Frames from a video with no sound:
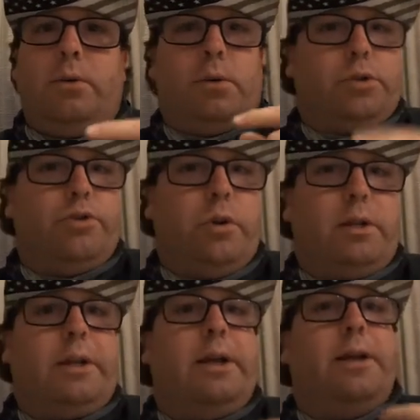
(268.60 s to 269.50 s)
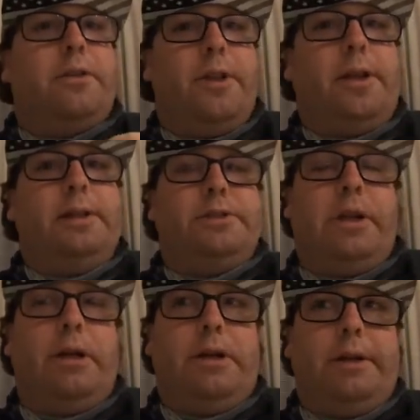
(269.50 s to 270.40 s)
or truck that I think is
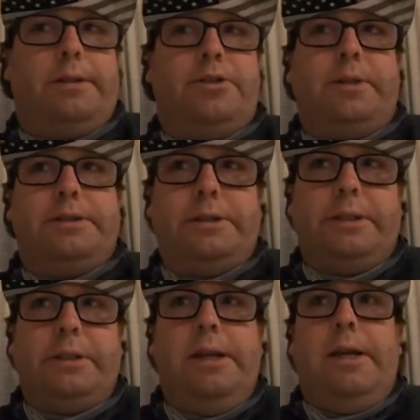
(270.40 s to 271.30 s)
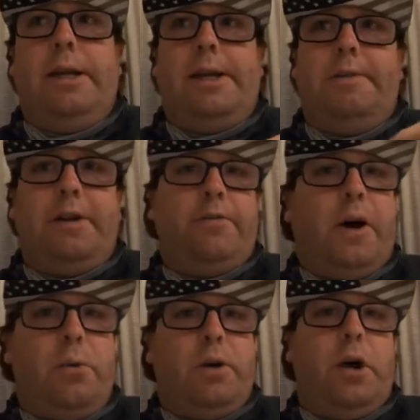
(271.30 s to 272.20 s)
kind of interesting, even
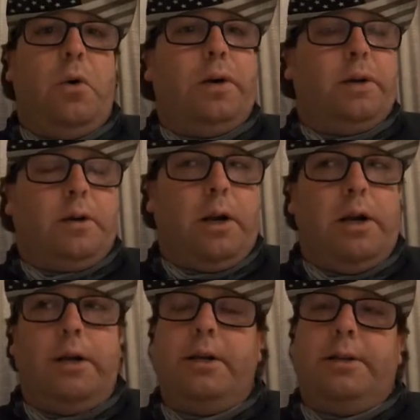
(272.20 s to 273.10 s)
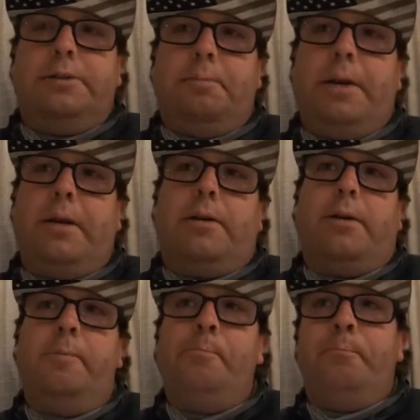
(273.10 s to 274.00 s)
if I would own it or not, doesn't
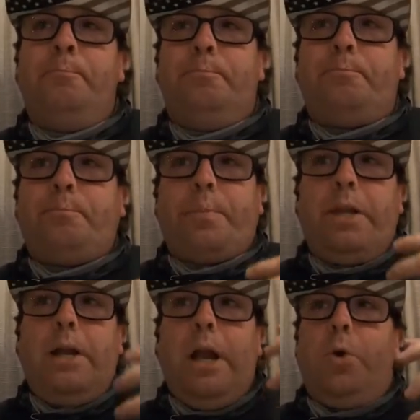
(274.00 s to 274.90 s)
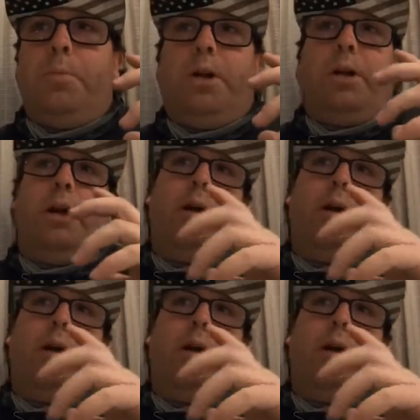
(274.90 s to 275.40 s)
matter. I would be like,